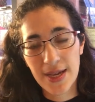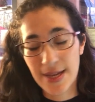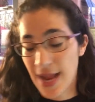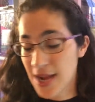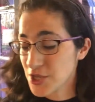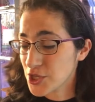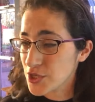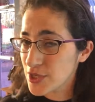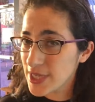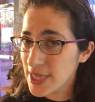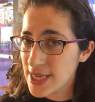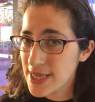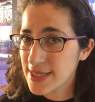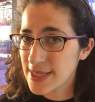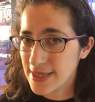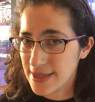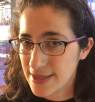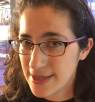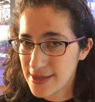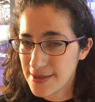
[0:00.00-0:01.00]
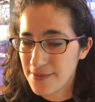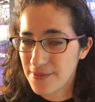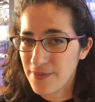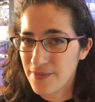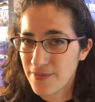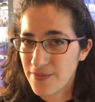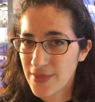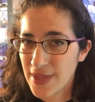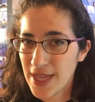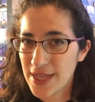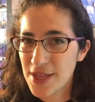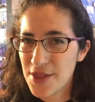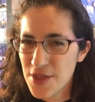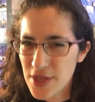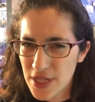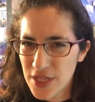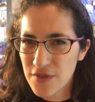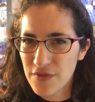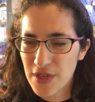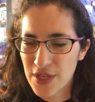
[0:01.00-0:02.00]
It actually isn't and in
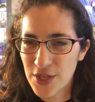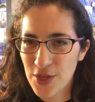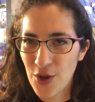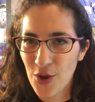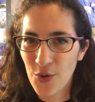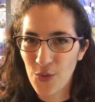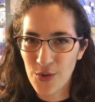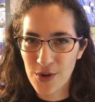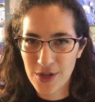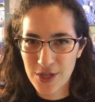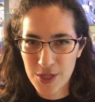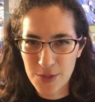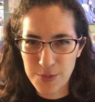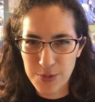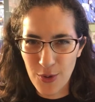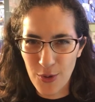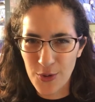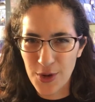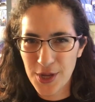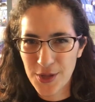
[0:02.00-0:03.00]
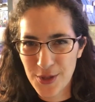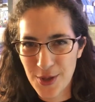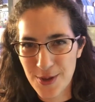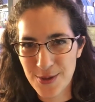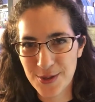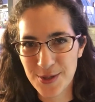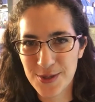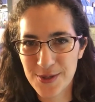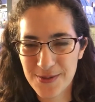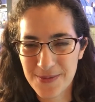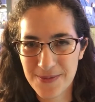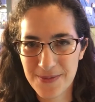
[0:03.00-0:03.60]
this video we're exploring those.